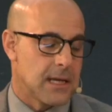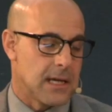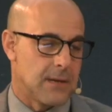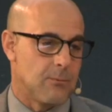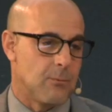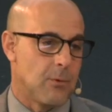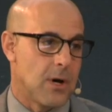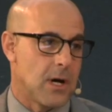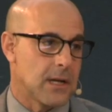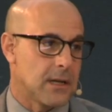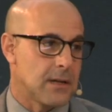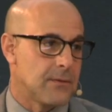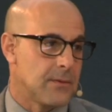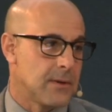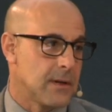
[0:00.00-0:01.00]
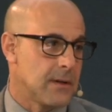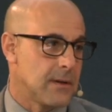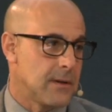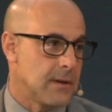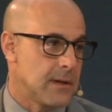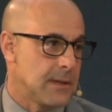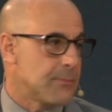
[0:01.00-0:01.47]
and wanted
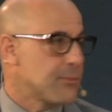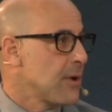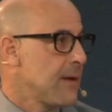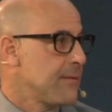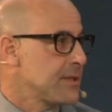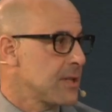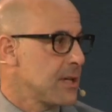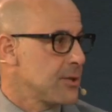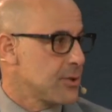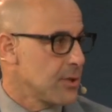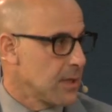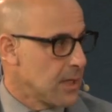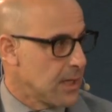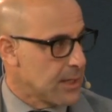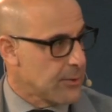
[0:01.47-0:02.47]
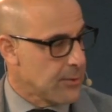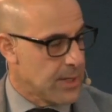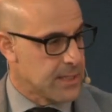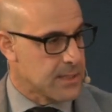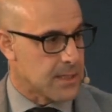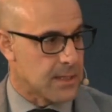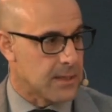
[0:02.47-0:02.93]
uh, improvisation like
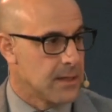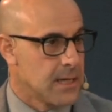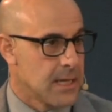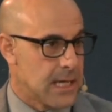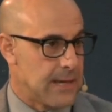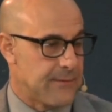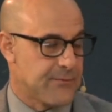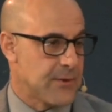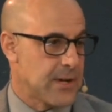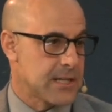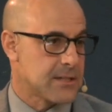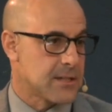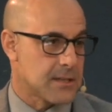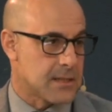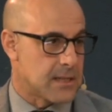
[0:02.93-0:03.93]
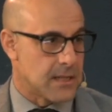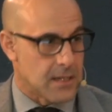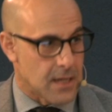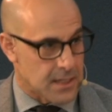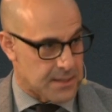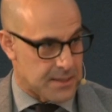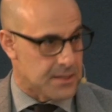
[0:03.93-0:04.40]
crazy, and, and Francis did
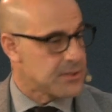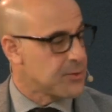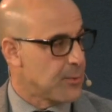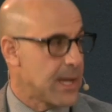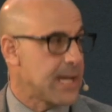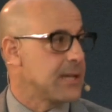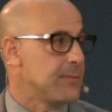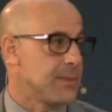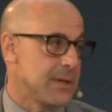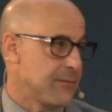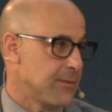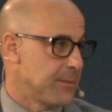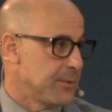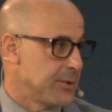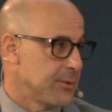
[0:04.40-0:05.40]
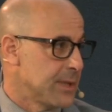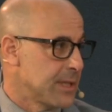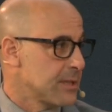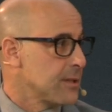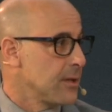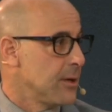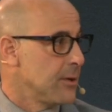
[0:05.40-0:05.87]
not dissuade me from doing
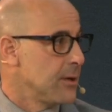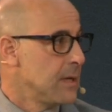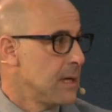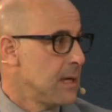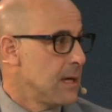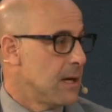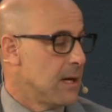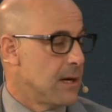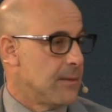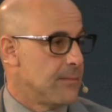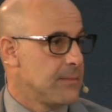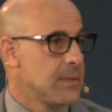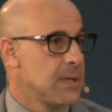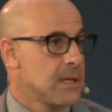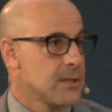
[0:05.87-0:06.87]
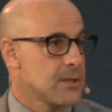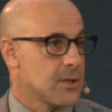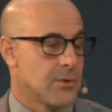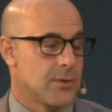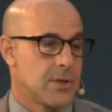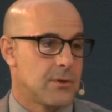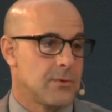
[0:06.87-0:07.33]
so. Um,
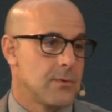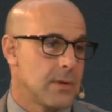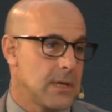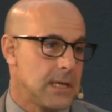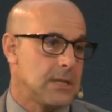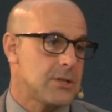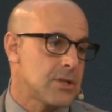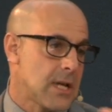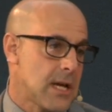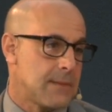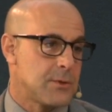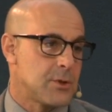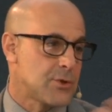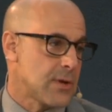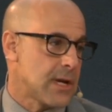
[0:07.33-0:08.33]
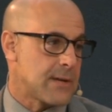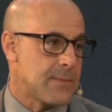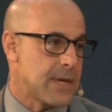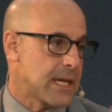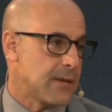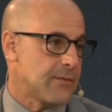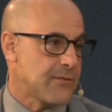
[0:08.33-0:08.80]
so you each time you try to
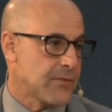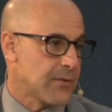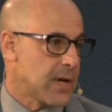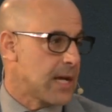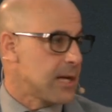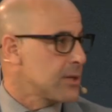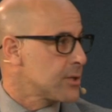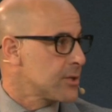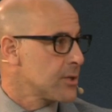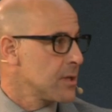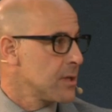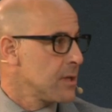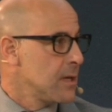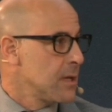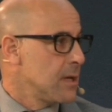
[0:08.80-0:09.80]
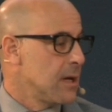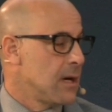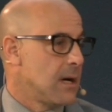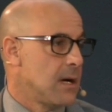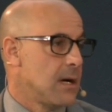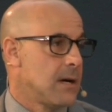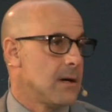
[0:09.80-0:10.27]
make it fresh
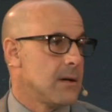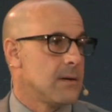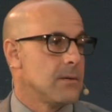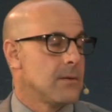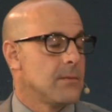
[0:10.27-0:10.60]
uh,